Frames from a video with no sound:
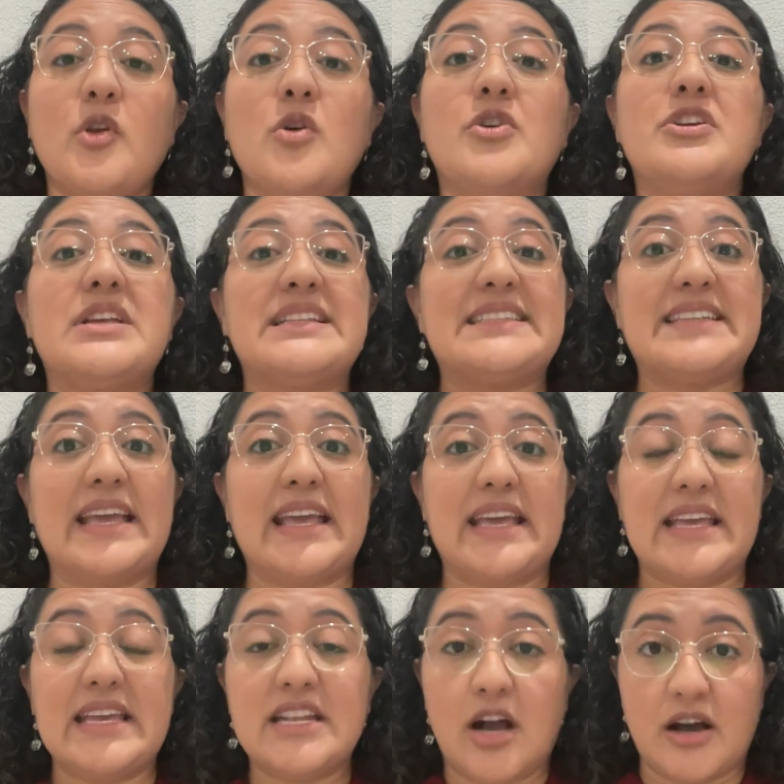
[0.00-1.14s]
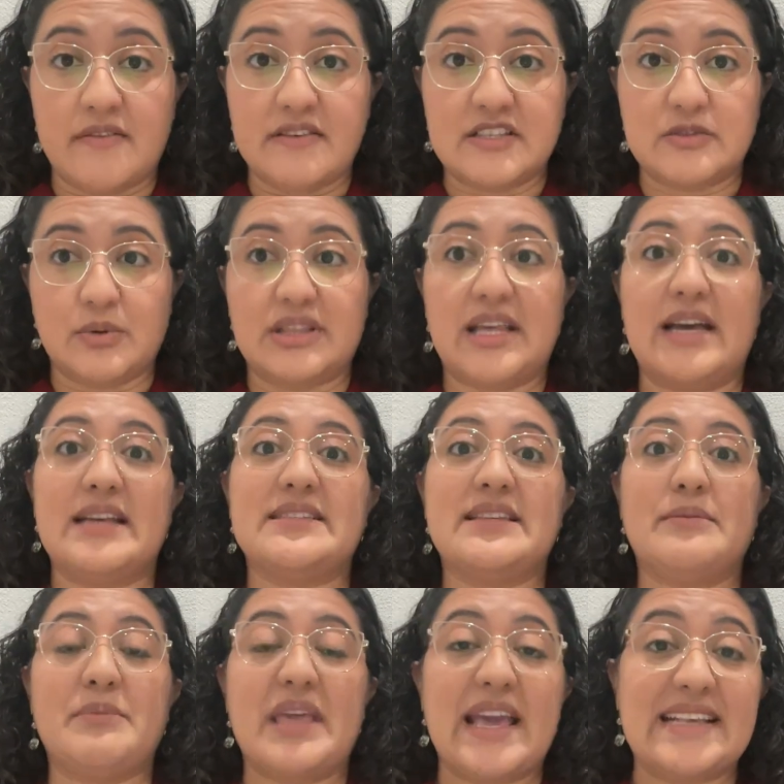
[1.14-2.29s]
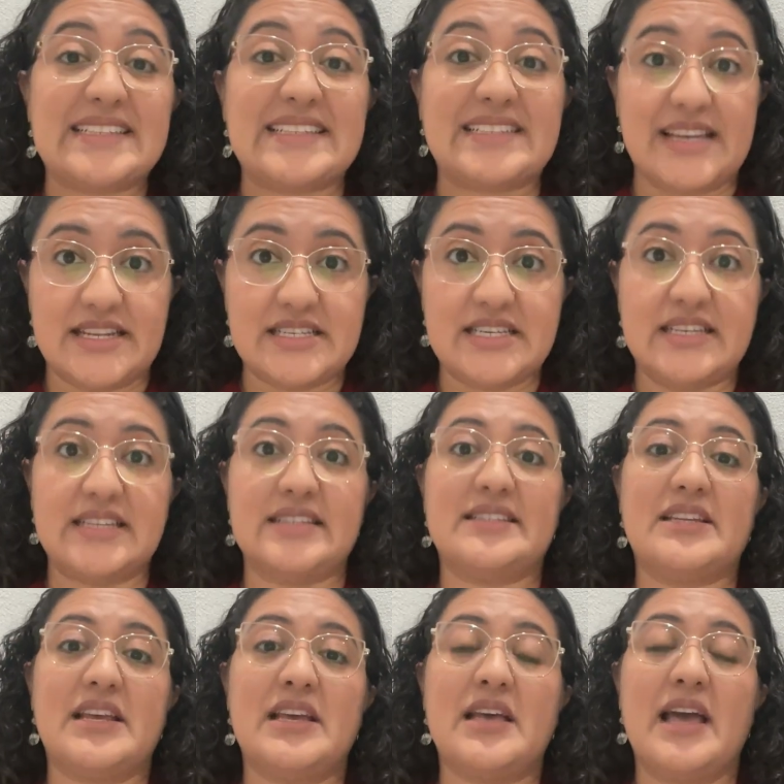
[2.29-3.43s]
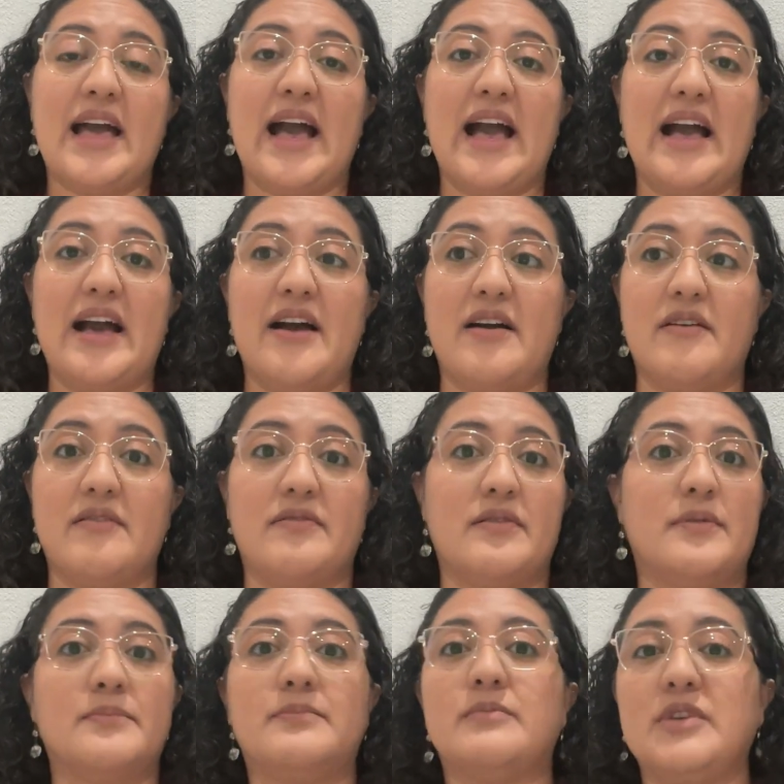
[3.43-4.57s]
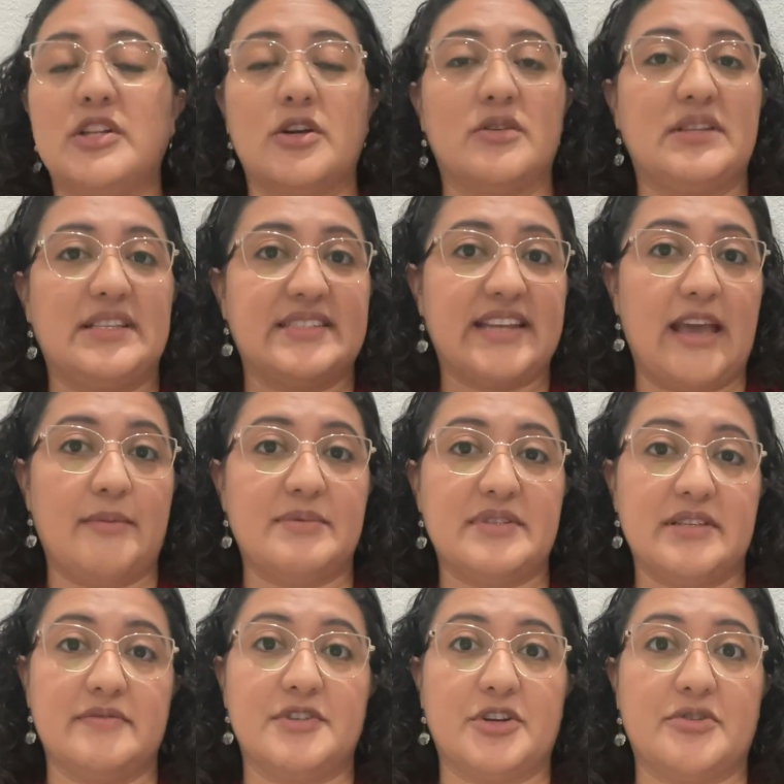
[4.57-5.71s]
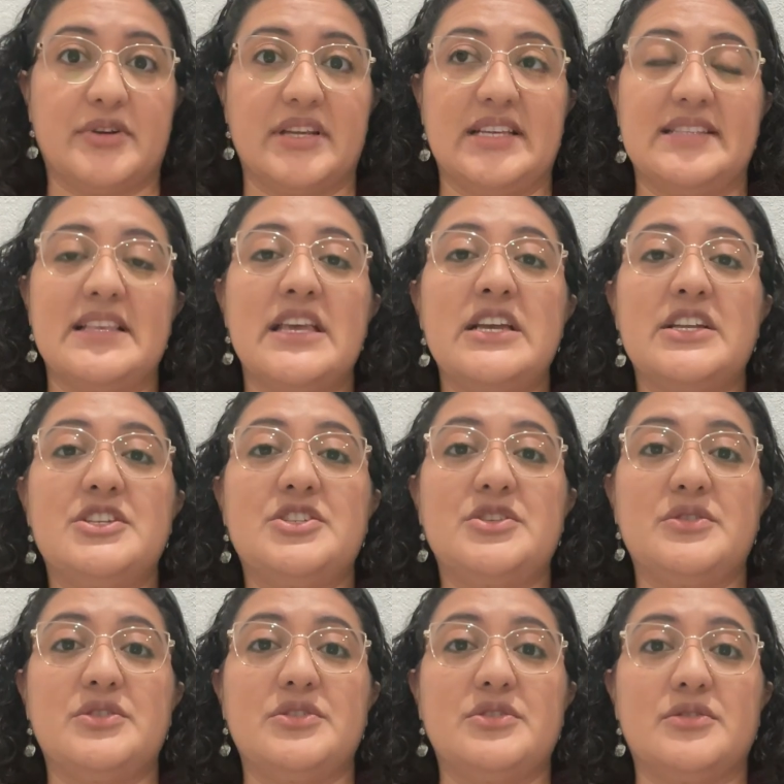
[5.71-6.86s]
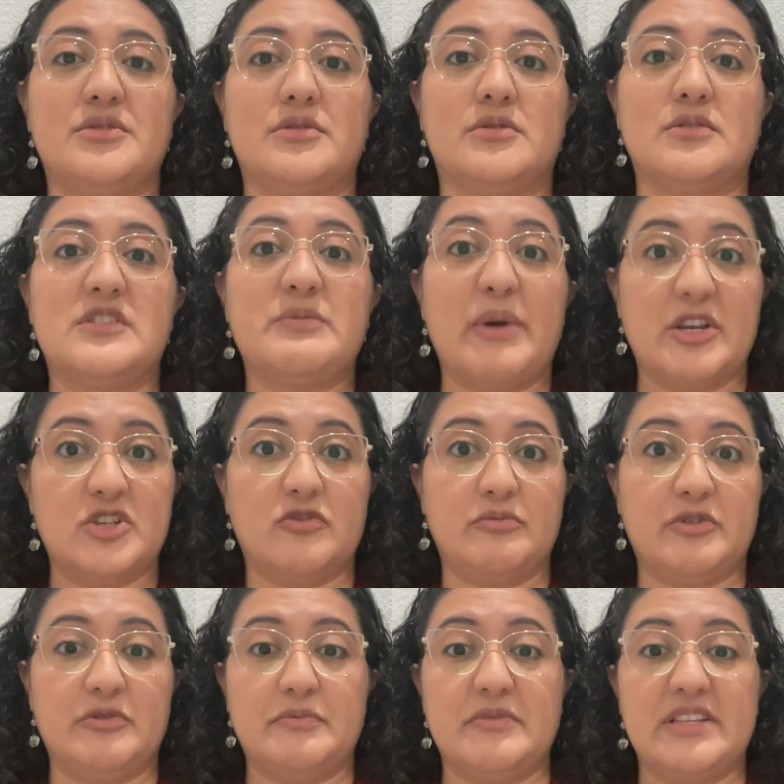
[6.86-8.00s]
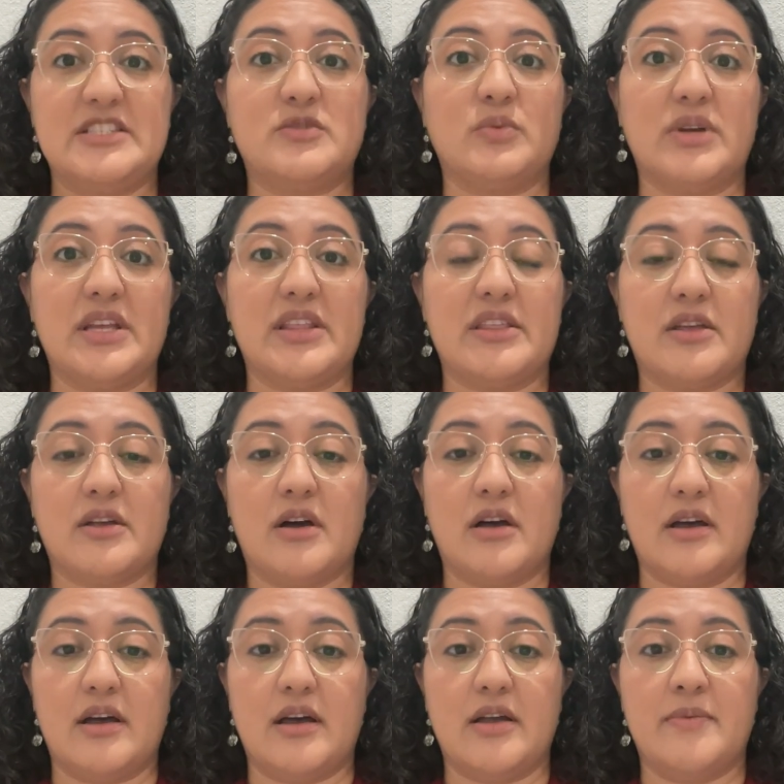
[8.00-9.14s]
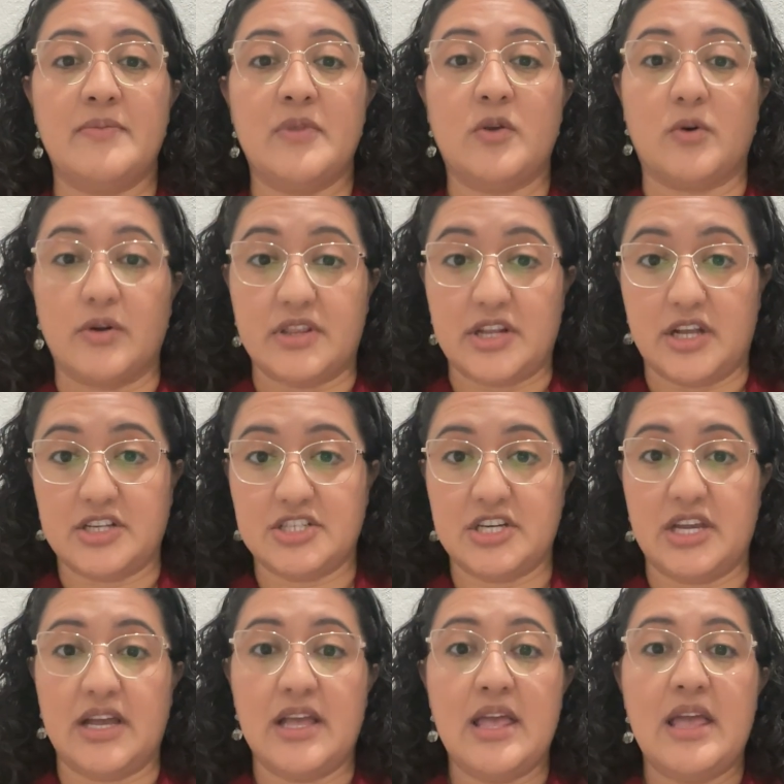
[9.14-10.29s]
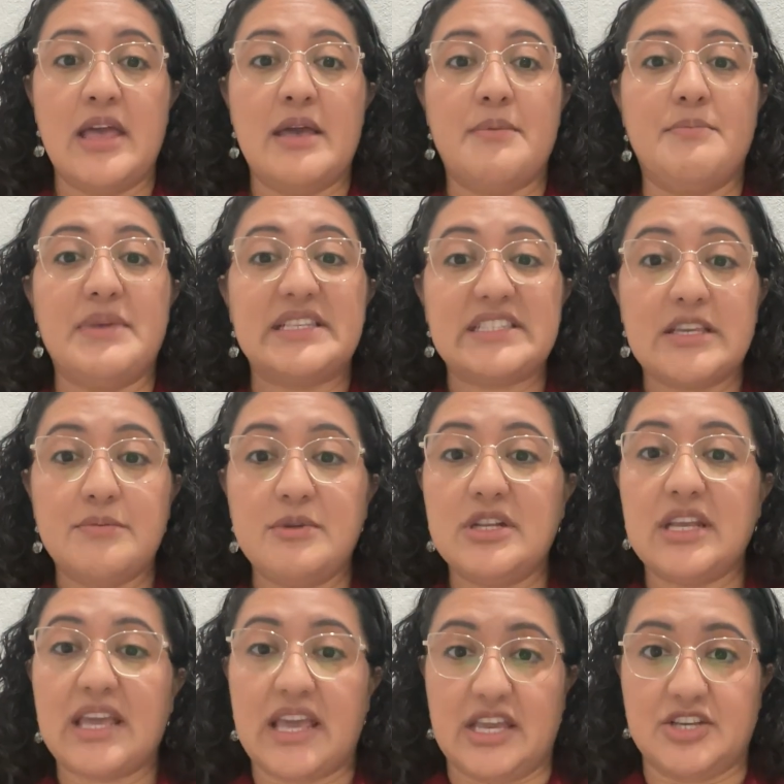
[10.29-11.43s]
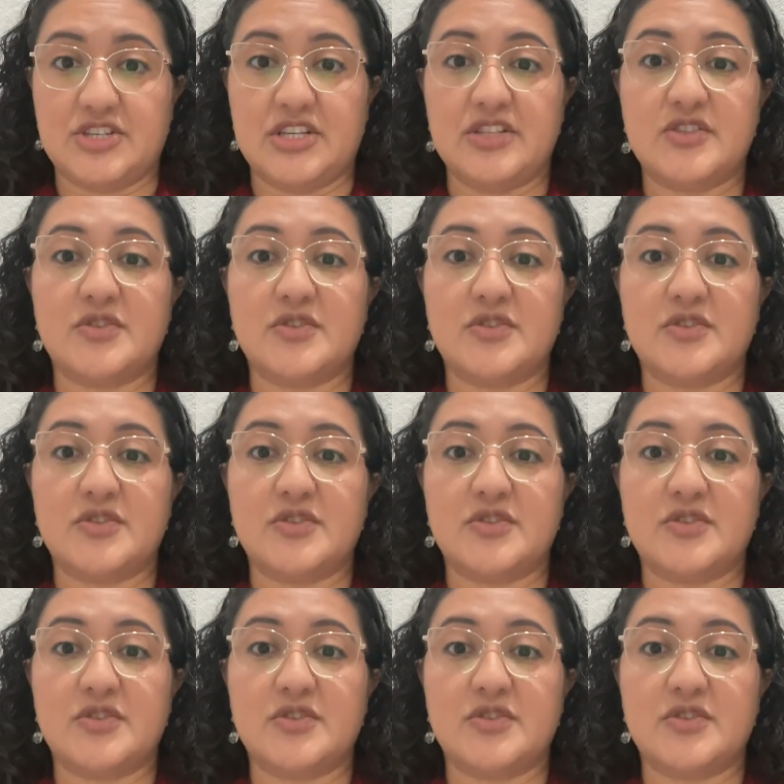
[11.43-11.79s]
or you can stay in office with us. Me as a dentist have, these types of degrees to do special movements with orthodontia. Miscommunications